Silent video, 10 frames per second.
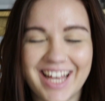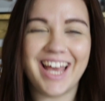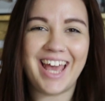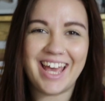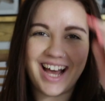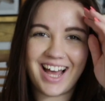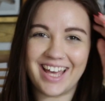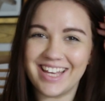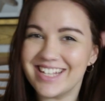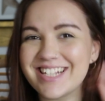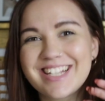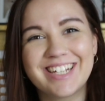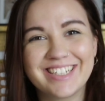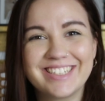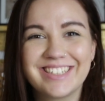Hey guys.
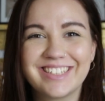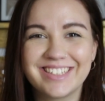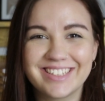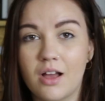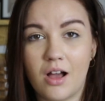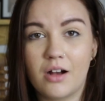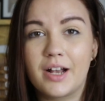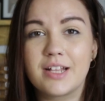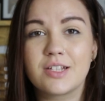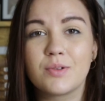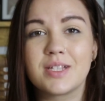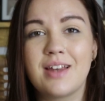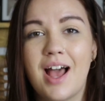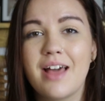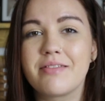Alright, so it's
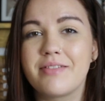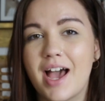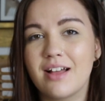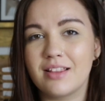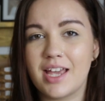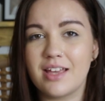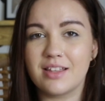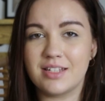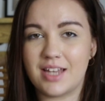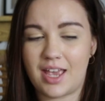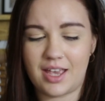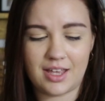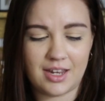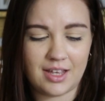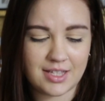not that late in the day.
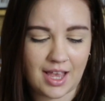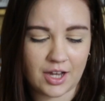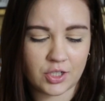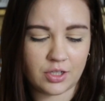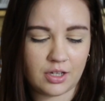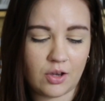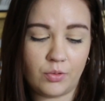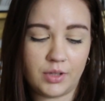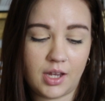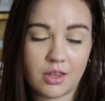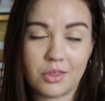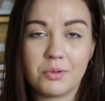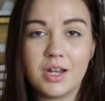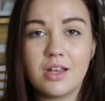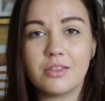It is actually only
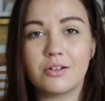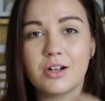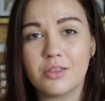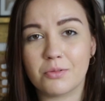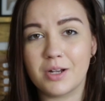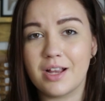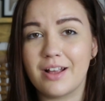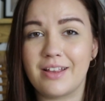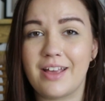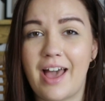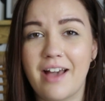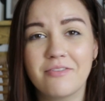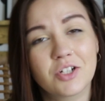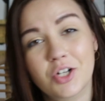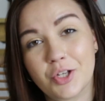3:33 in the
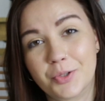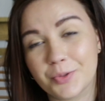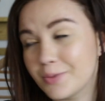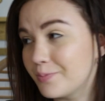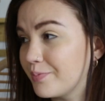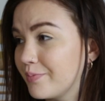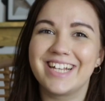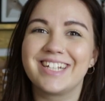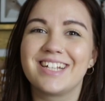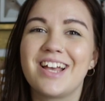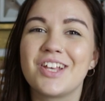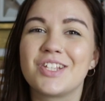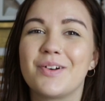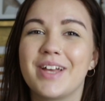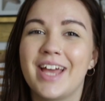afternoon.
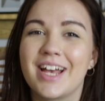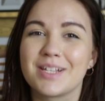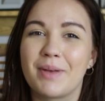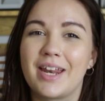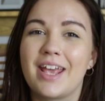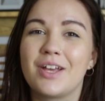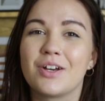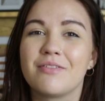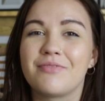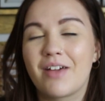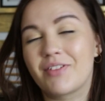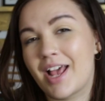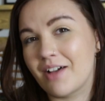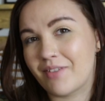So it has been a good 5.5